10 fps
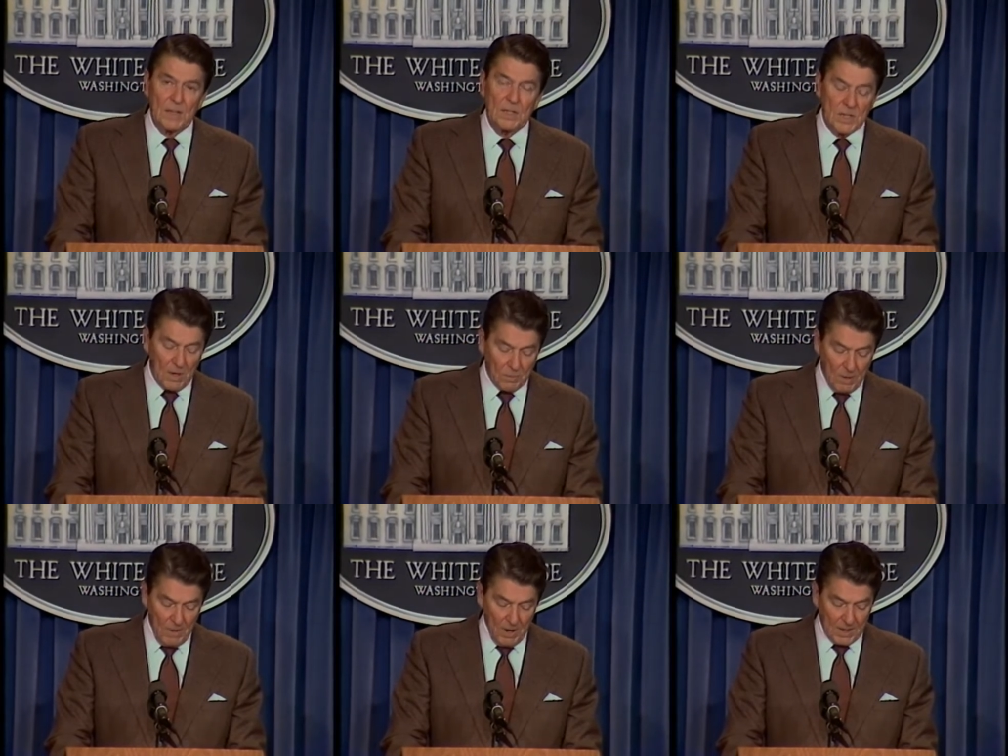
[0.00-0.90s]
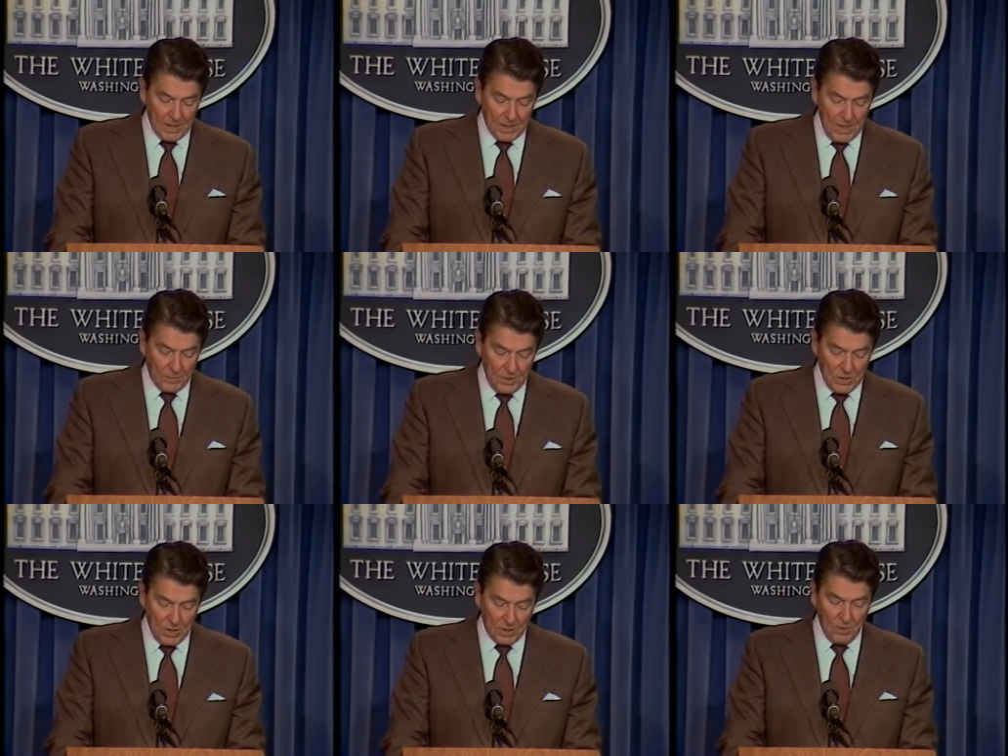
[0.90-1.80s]
The Central American
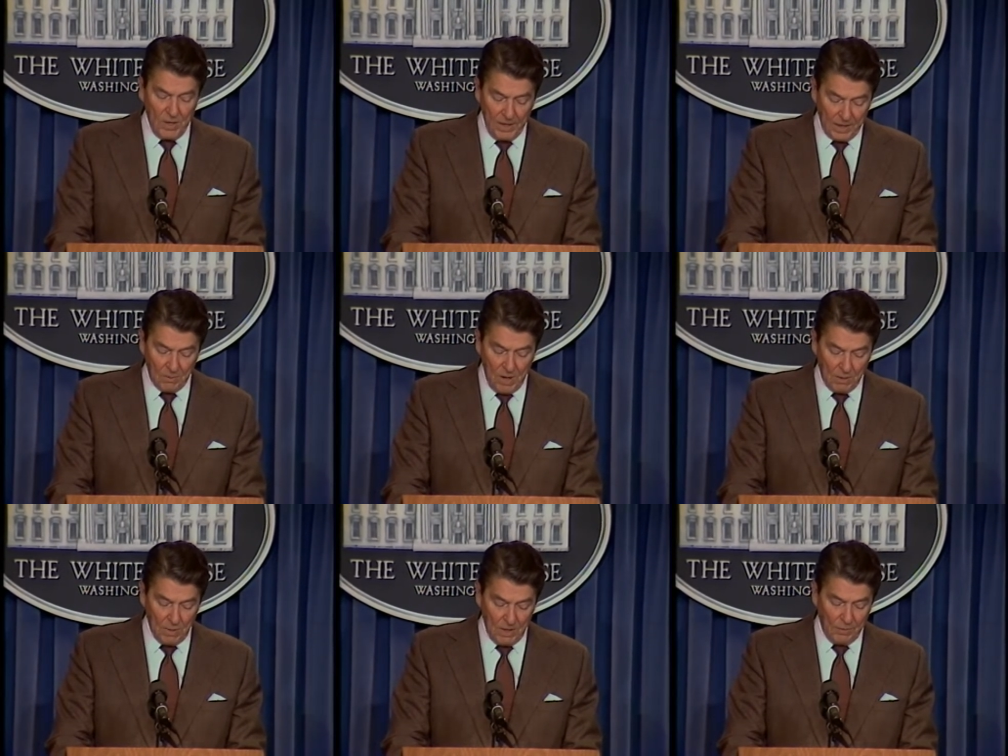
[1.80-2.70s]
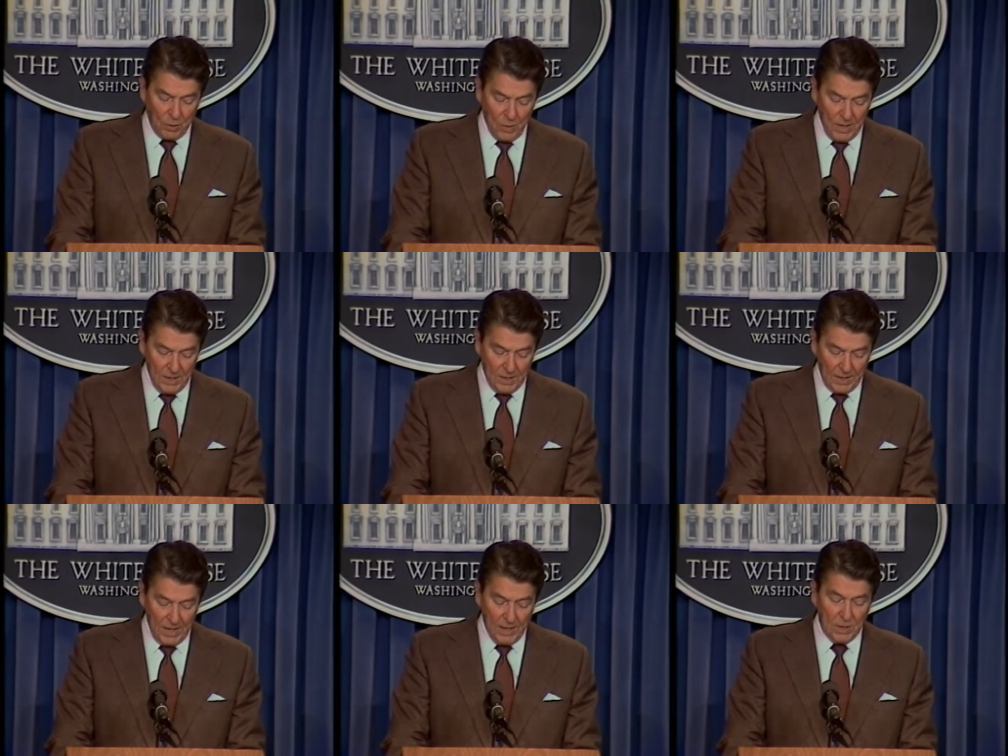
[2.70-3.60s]
countries, including Nicaragua, have agreed
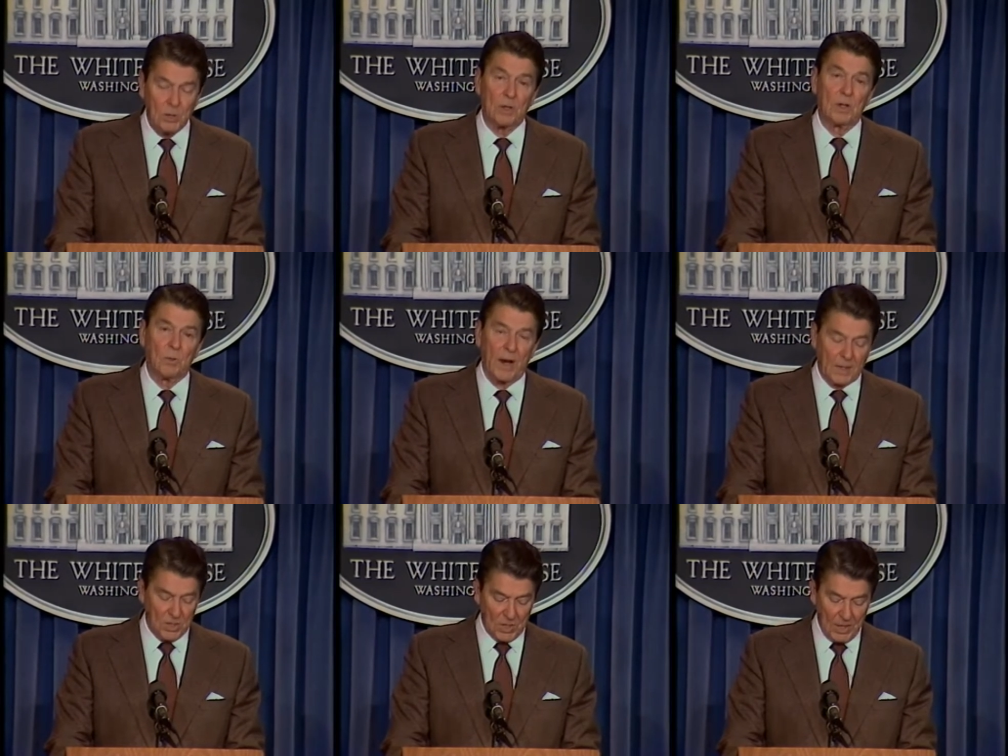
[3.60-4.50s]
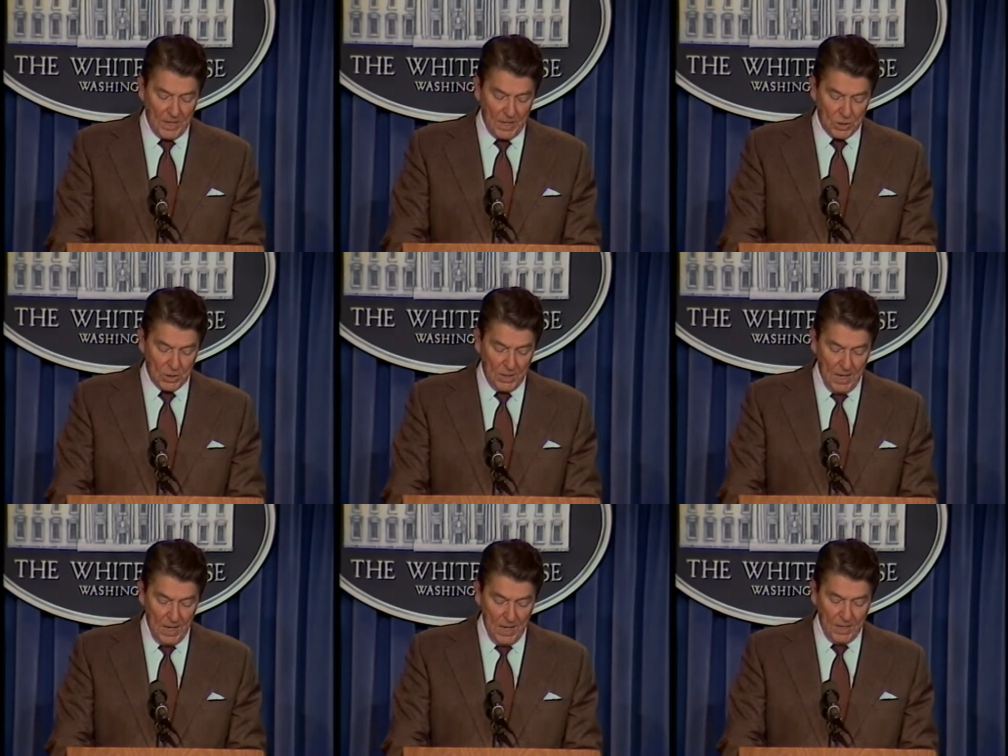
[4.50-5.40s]
that internal reconciliation
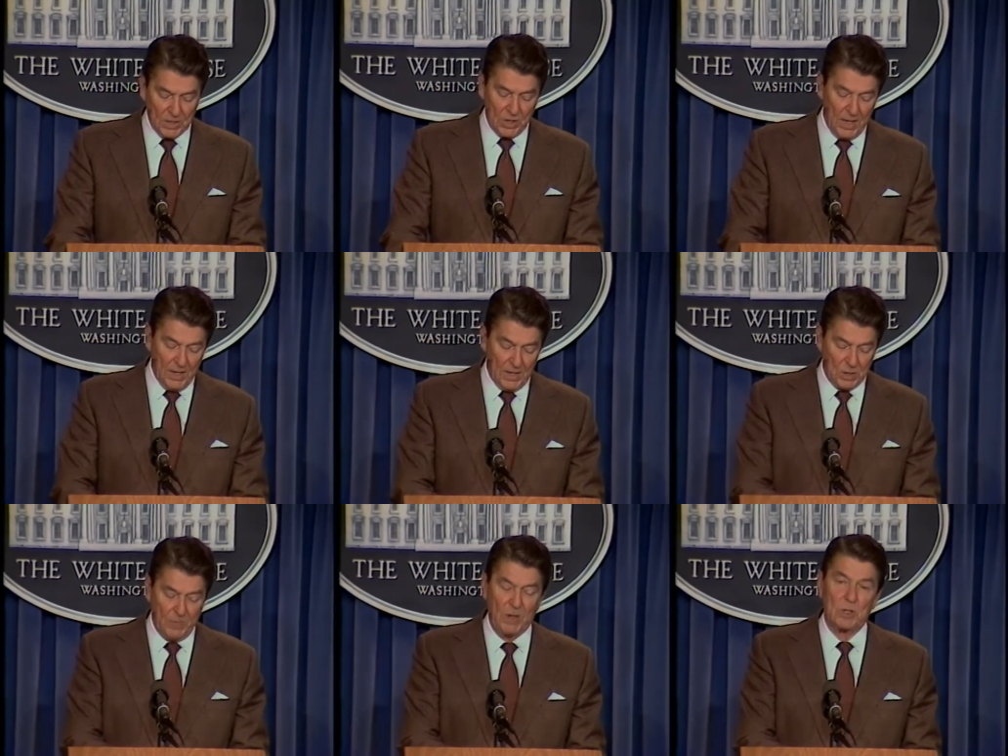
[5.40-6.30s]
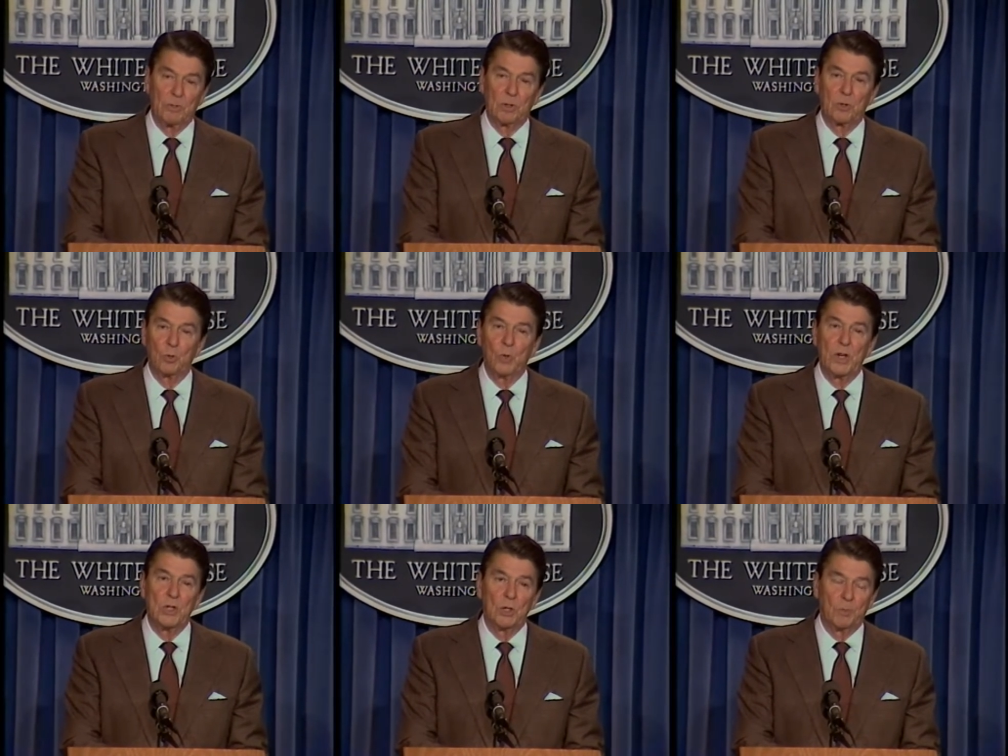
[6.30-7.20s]
is indispensable to
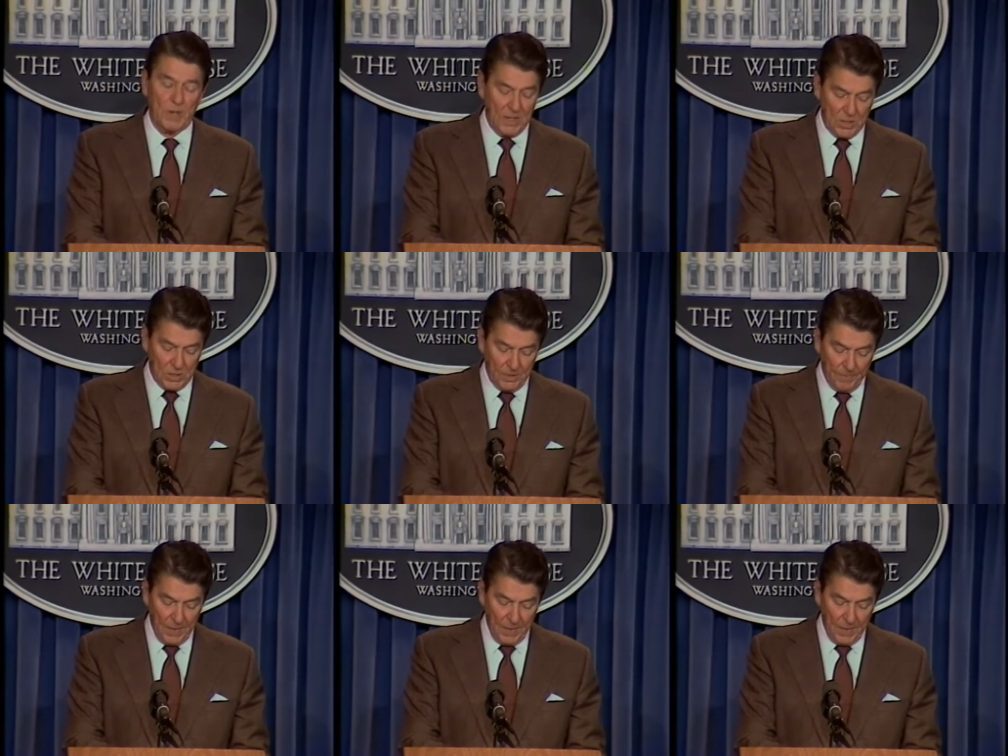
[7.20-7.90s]
regional peace.